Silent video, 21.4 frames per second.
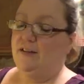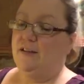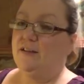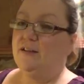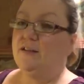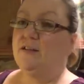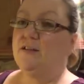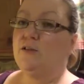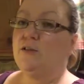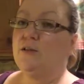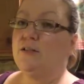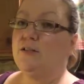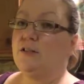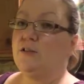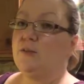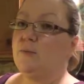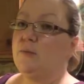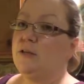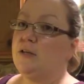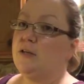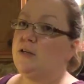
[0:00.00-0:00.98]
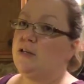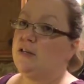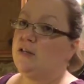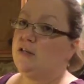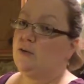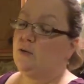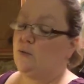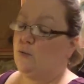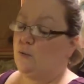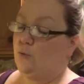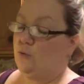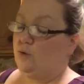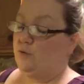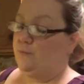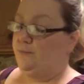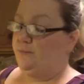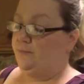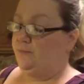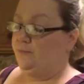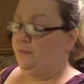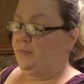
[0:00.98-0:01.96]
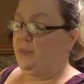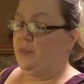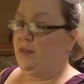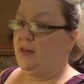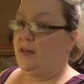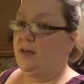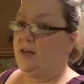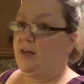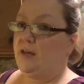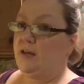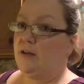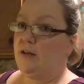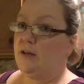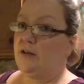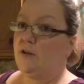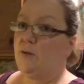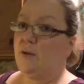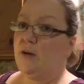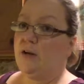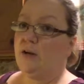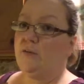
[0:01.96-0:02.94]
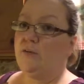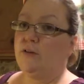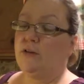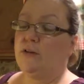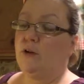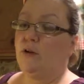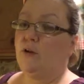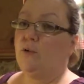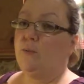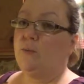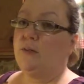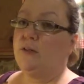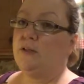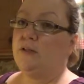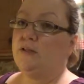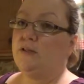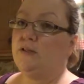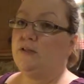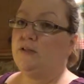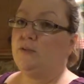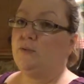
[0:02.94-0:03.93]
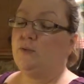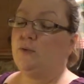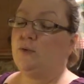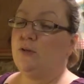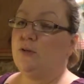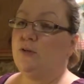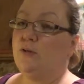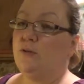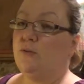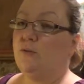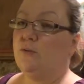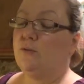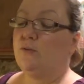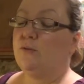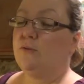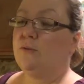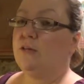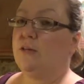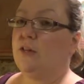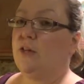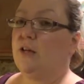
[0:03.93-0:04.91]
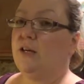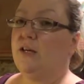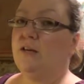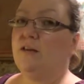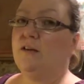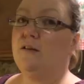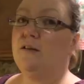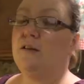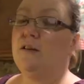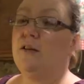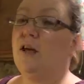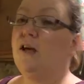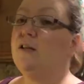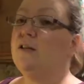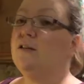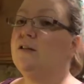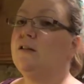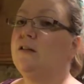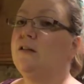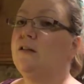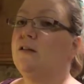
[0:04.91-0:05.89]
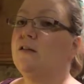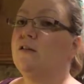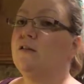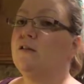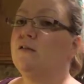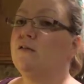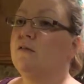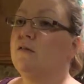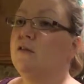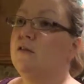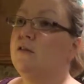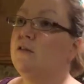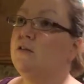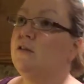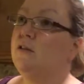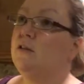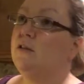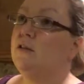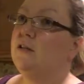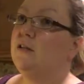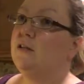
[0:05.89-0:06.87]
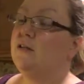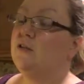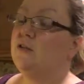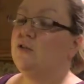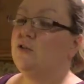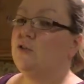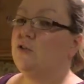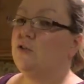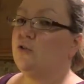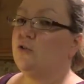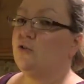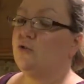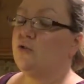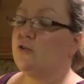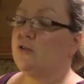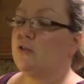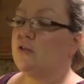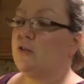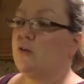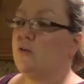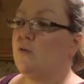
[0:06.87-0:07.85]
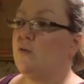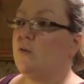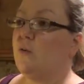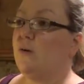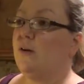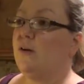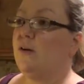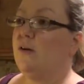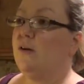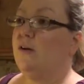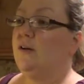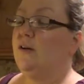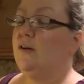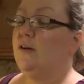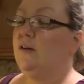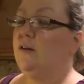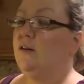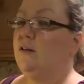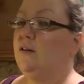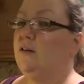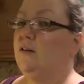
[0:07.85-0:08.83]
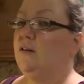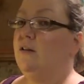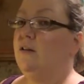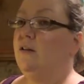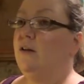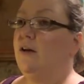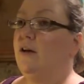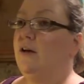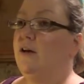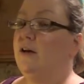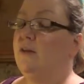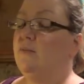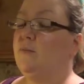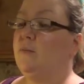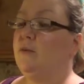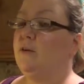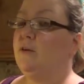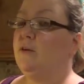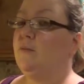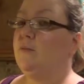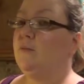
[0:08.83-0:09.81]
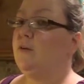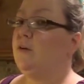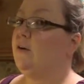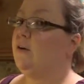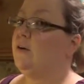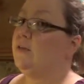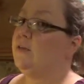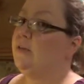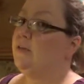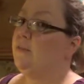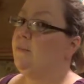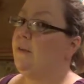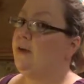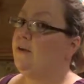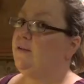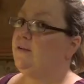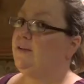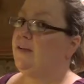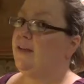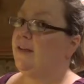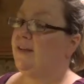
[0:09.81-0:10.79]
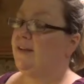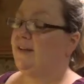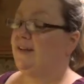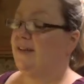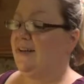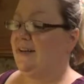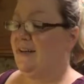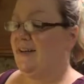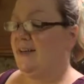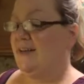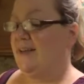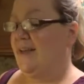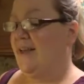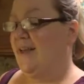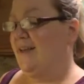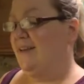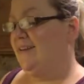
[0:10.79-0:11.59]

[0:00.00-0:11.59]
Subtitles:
So this could be either or. And I don't have any almonds. We don't really like nuts in our dessert, so I'm gonna be calling this a Mounds cake, I guess.